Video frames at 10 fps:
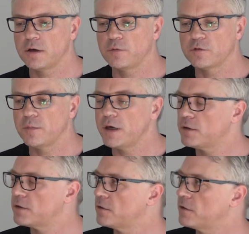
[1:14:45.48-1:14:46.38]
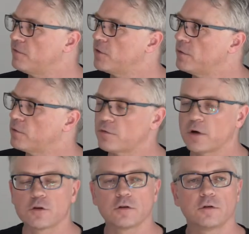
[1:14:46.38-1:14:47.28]
was made to give you
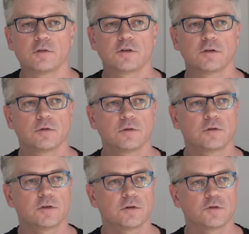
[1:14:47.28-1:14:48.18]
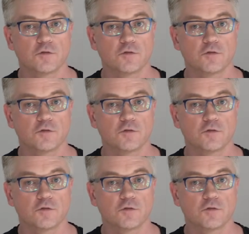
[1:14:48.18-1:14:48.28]
instructions to